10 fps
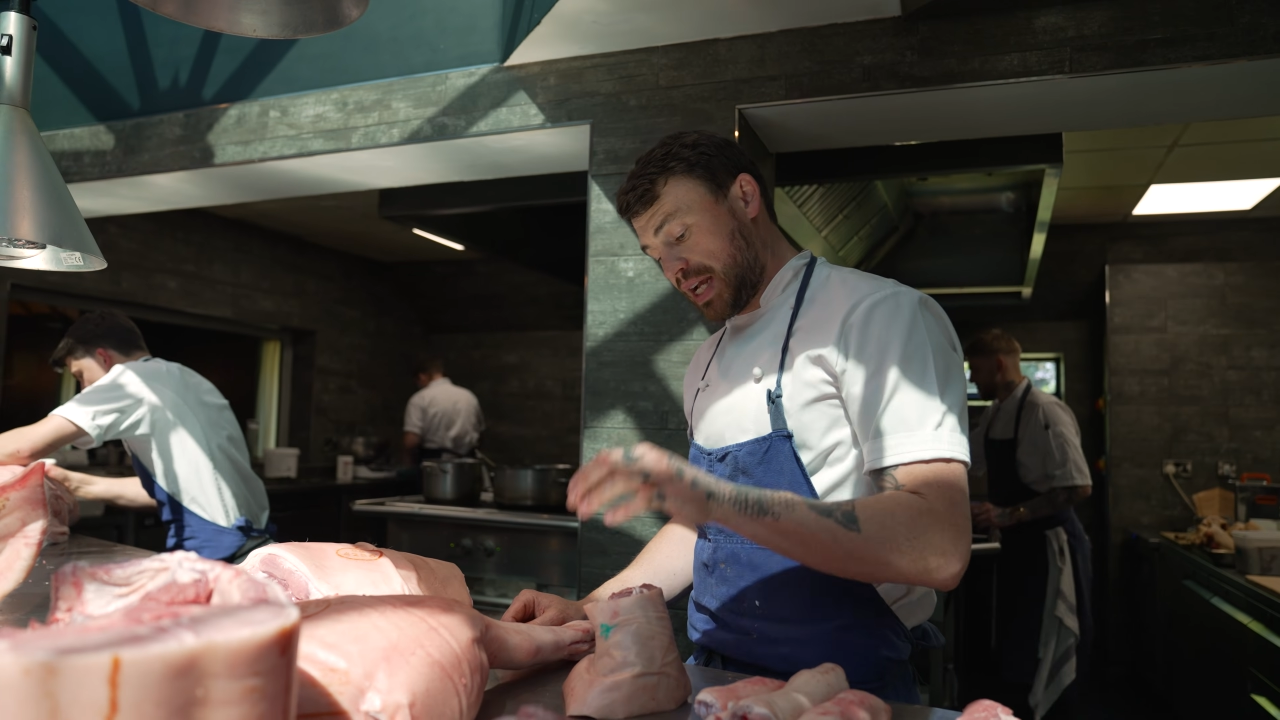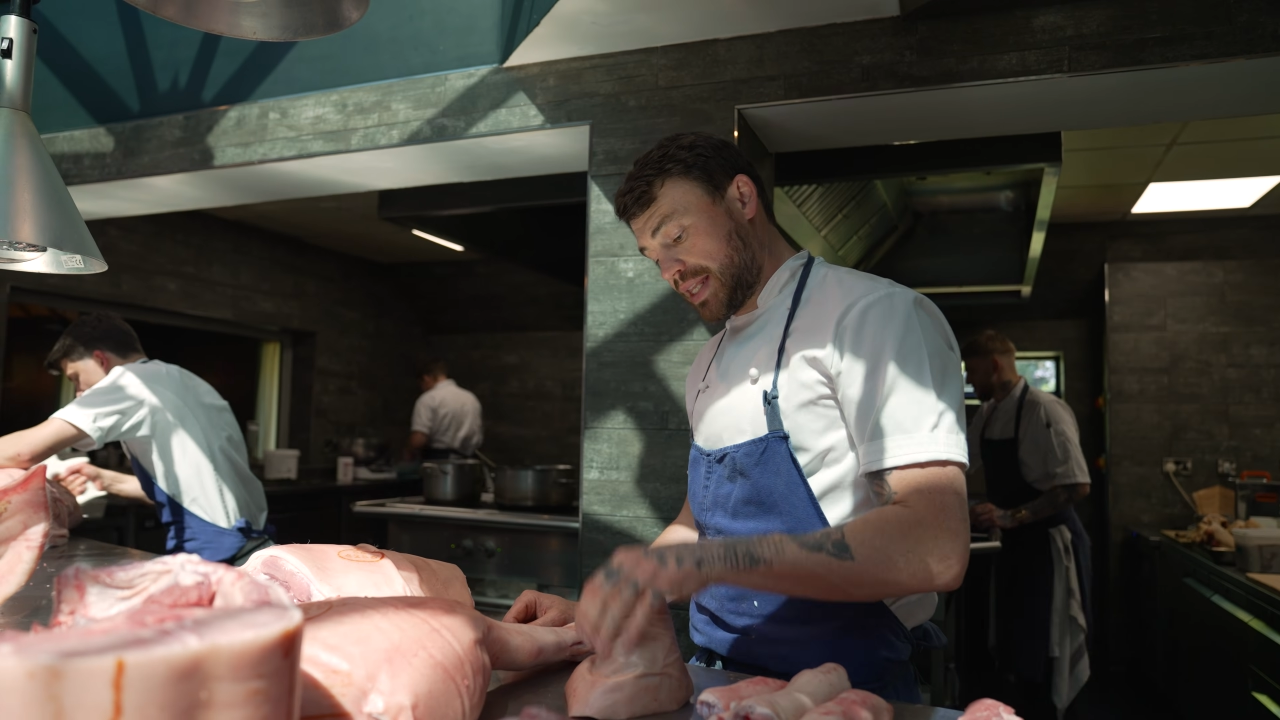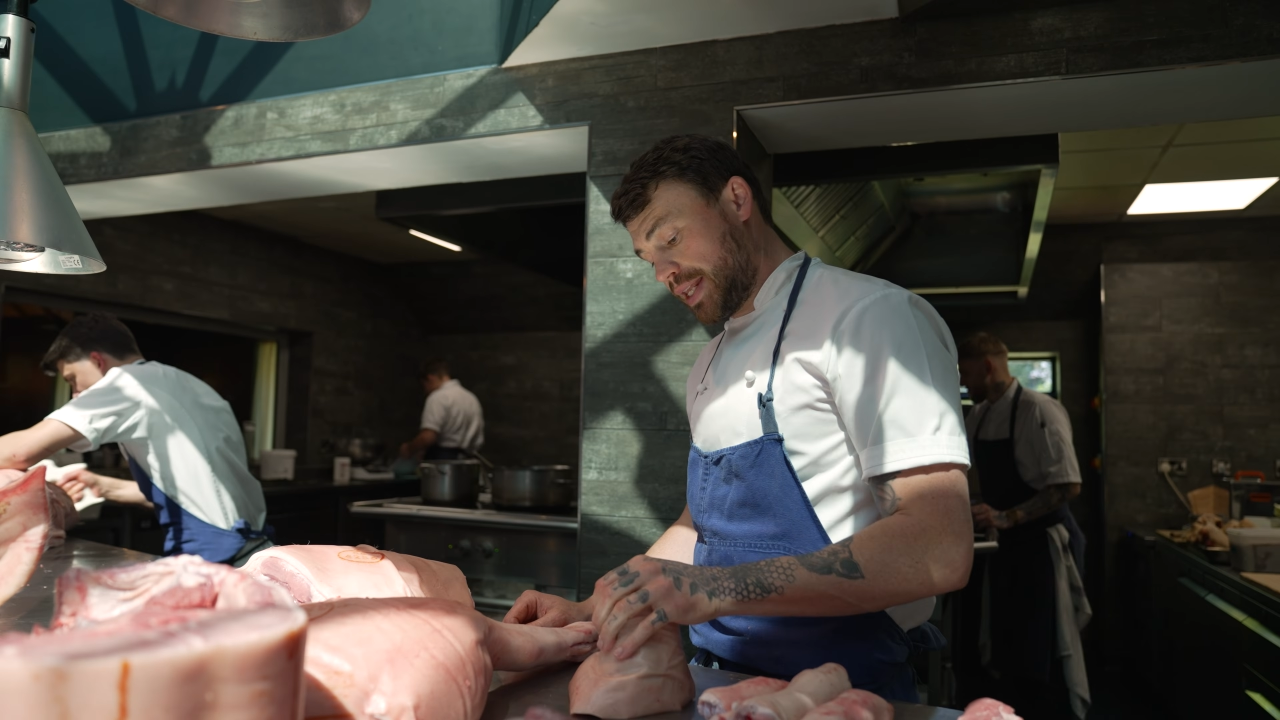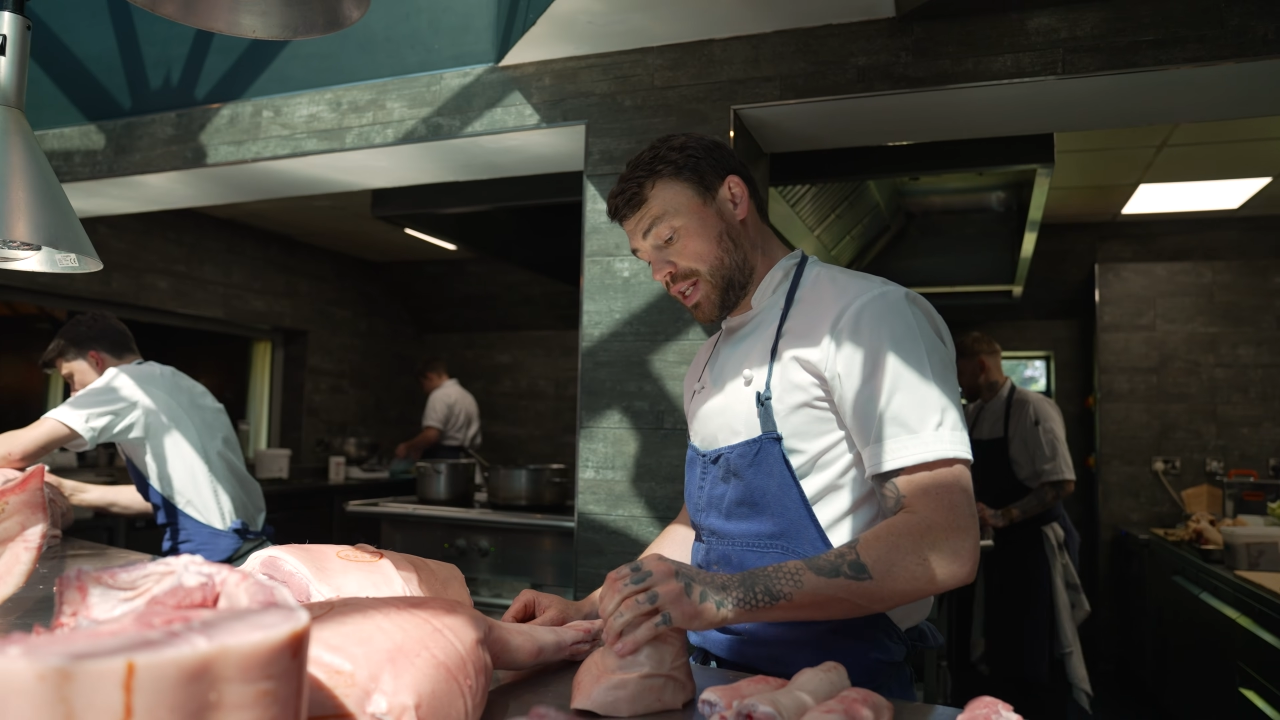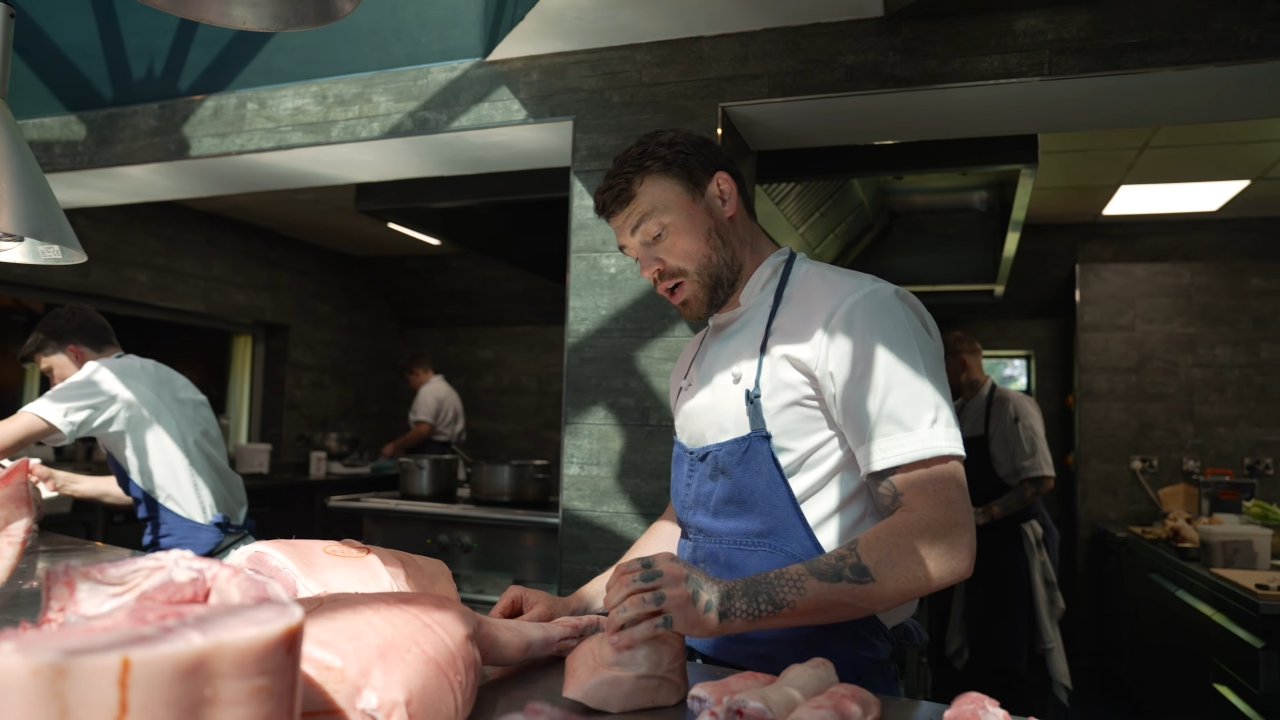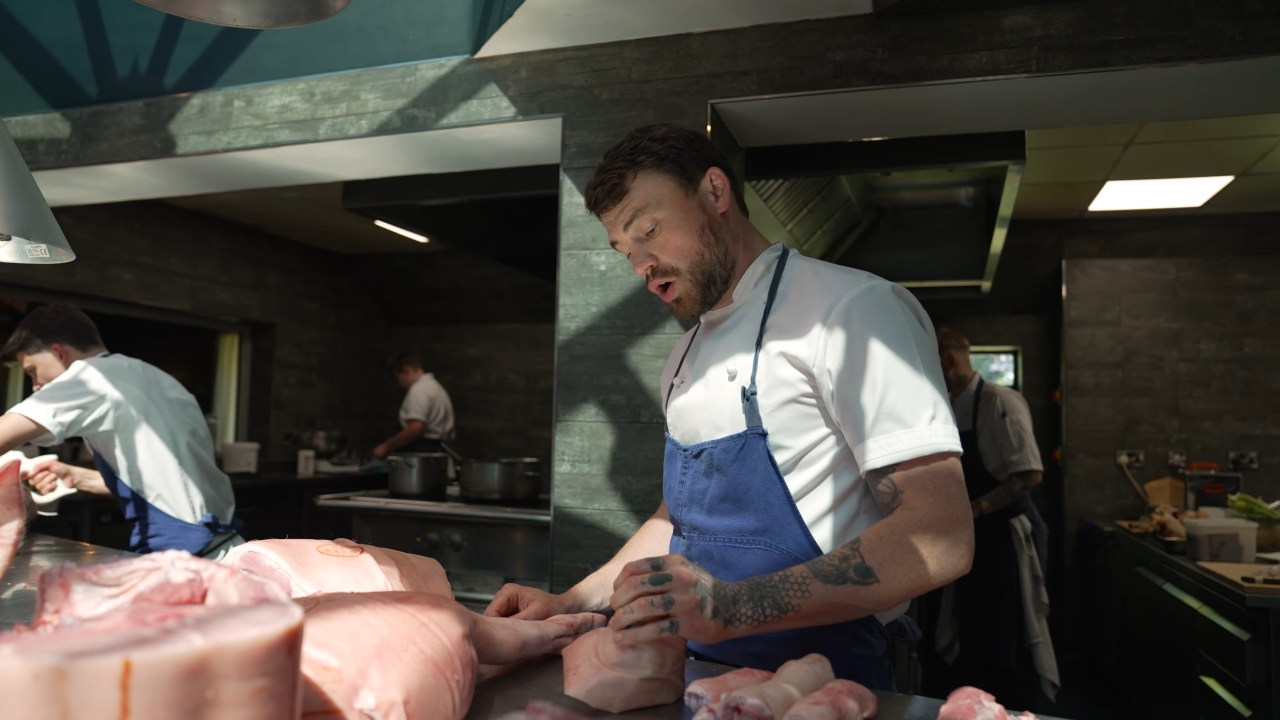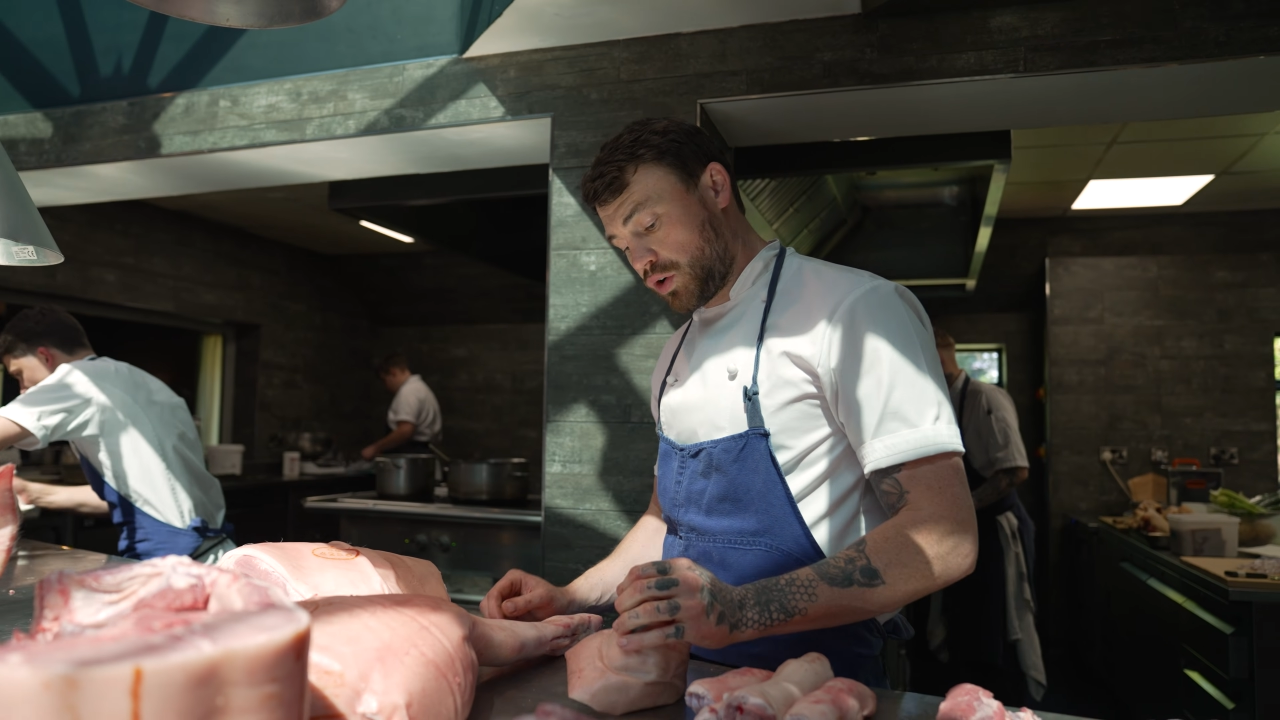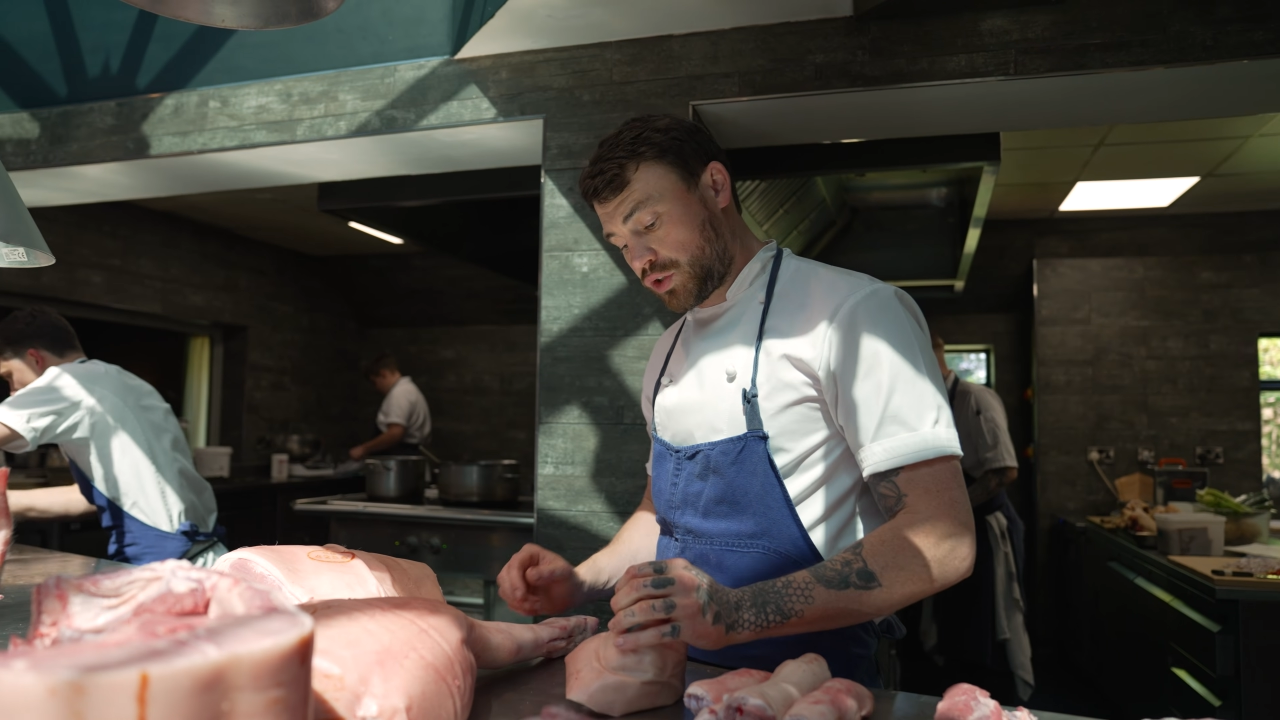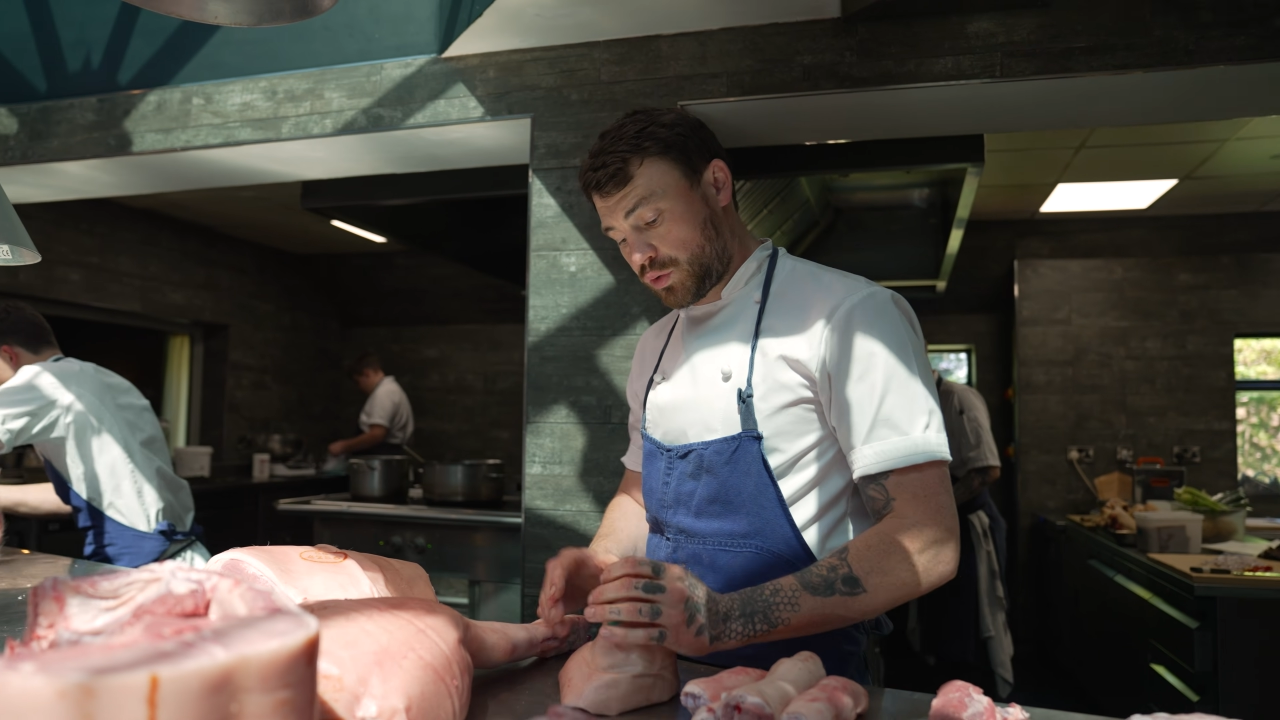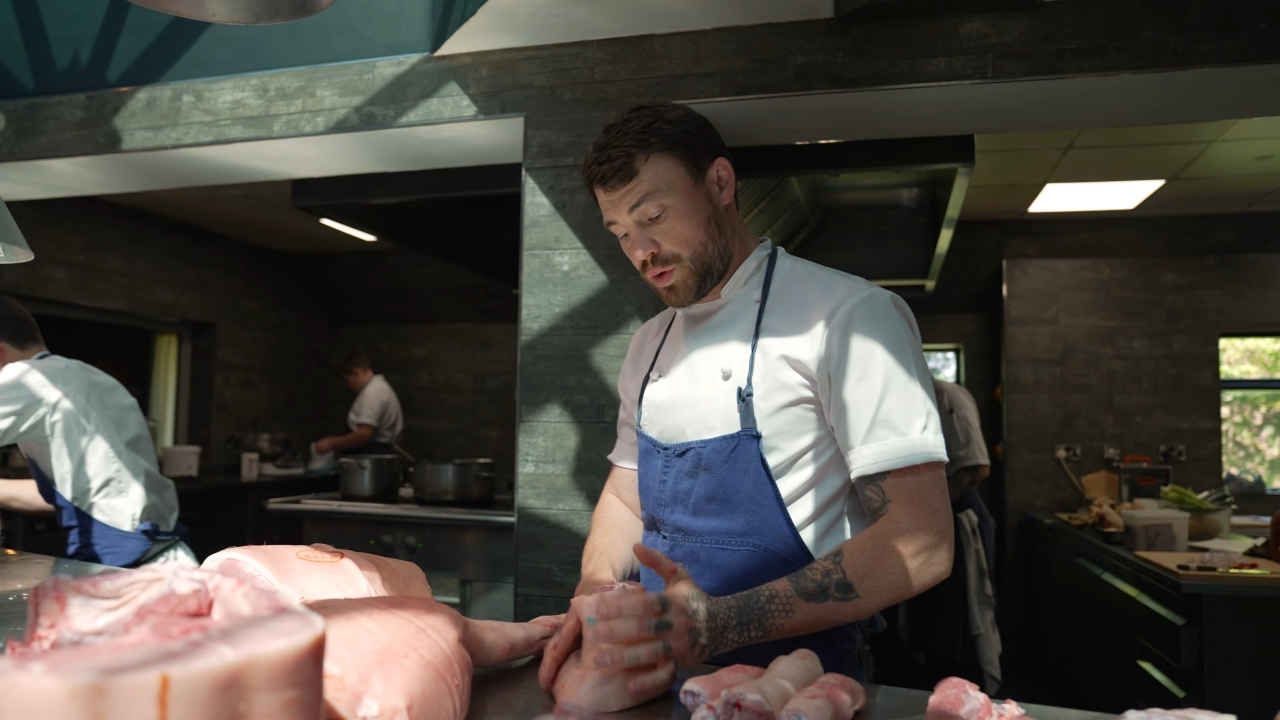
And then the hocks,